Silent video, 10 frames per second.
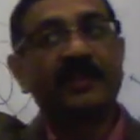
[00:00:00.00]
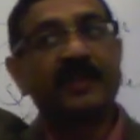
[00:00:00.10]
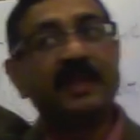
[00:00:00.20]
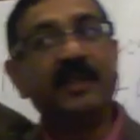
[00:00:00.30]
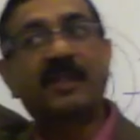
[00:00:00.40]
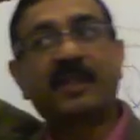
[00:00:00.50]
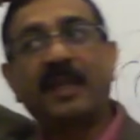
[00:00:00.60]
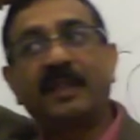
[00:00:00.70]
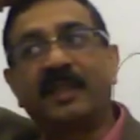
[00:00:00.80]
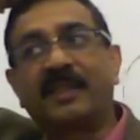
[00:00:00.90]
is
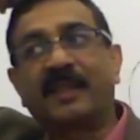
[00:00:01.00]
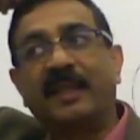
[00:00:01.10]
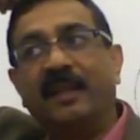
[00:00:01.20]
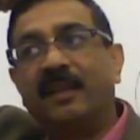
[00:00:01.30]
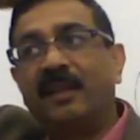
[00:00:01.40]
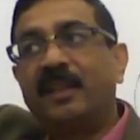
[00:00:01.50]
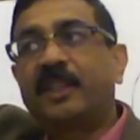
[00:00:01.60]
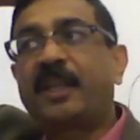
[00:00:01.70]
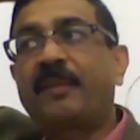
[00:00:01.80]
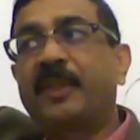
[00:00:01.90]
inside the skin.
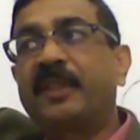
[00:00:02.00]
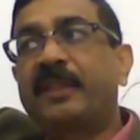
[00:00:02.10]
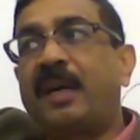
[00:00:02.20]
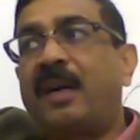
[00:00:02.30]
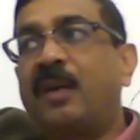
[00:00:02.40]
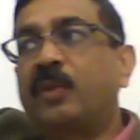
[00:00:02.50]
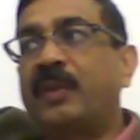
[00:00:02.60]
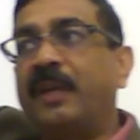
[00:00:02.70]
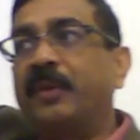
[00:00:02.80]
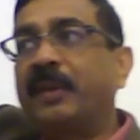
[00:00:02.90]
Shaft is the
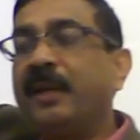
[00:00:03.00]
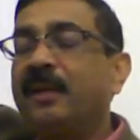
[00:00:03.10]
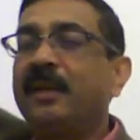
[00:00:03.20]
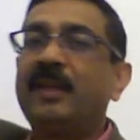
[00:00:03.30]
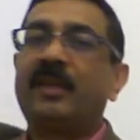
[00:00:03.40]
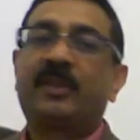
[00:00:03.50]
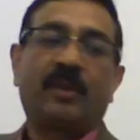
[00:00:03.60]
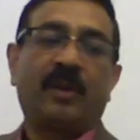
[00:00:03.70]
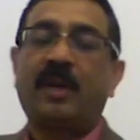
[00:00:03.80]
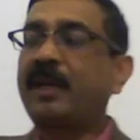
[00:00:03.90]
outside, okay?
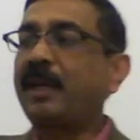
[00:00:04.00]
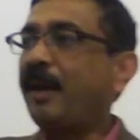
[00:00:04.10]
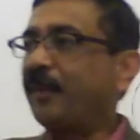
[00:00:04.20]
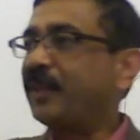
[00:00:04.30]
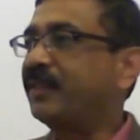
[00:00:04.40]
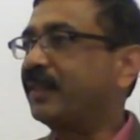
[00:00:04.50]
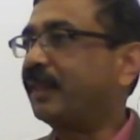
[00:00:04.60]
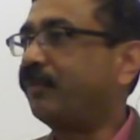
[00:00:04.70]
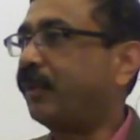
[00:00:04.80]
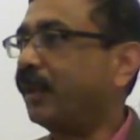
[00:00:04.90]
So what happens in
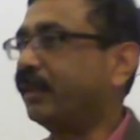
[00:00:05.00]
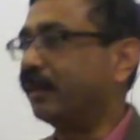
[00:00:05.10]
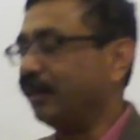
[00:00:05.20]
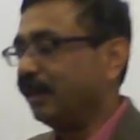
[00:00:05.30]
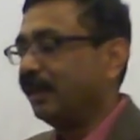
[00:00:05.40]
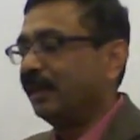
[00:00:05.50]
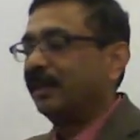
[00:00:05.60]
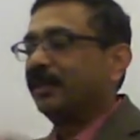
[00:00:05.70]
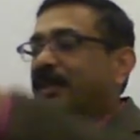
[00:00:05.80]
the follicle, you